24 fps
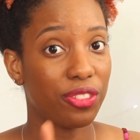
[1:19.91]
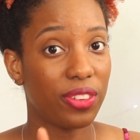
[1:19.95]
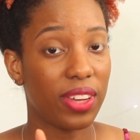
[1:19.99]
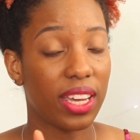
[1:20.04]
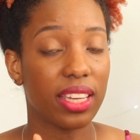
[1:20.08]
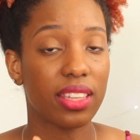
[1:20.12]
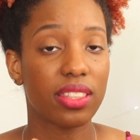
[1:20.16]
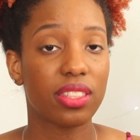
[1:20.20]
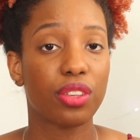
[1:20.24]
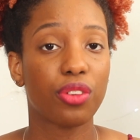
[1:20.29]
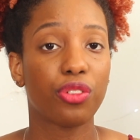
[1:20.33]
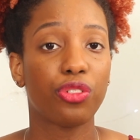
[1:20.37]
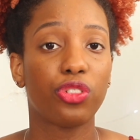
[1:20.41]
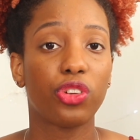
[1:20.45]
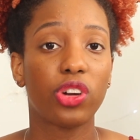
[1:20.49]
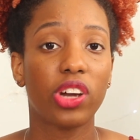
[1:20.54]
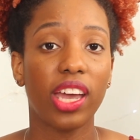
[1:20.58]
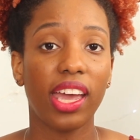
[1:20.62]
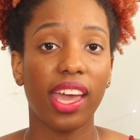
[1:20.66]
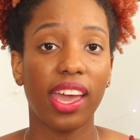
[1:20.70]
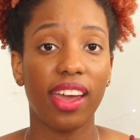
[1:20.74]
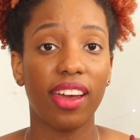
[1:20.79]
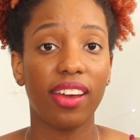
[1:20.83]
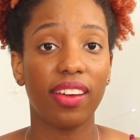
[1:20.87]
fix for
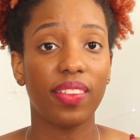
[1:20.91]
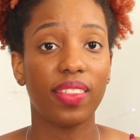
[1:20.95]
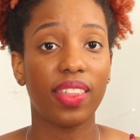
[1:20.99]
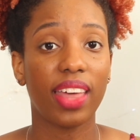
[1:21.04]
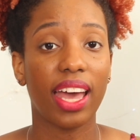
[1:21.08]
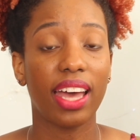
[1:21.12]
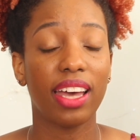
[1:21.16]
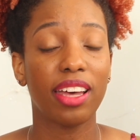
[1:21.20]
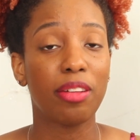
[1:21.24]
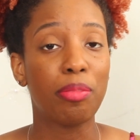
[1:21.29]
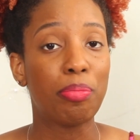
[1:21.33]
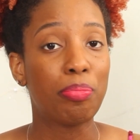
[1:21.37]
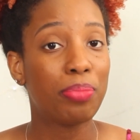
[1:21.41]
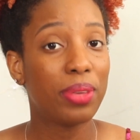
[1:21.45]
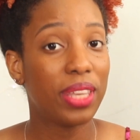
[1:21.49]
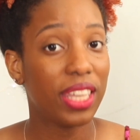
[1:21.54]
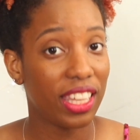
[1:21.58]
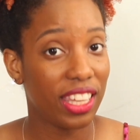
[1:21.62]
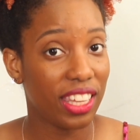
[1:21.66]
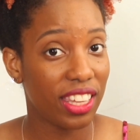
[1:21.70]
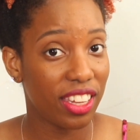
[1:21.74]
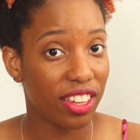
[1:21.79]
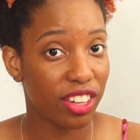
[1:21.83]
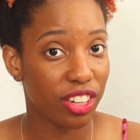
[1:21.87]
hair that
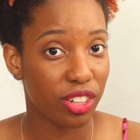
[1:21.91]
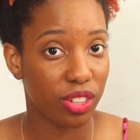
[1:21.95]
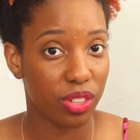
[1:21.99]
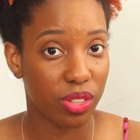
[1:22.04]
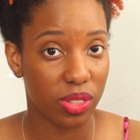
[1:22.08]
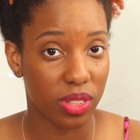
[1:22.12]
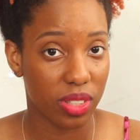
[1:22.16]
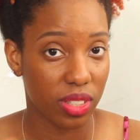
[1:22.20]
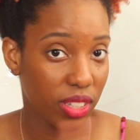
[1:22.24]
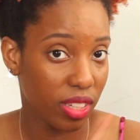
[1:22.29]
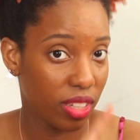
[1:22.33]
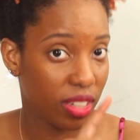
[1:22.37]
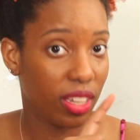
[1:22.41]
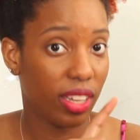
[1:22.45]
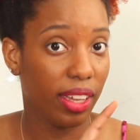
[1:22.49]
appears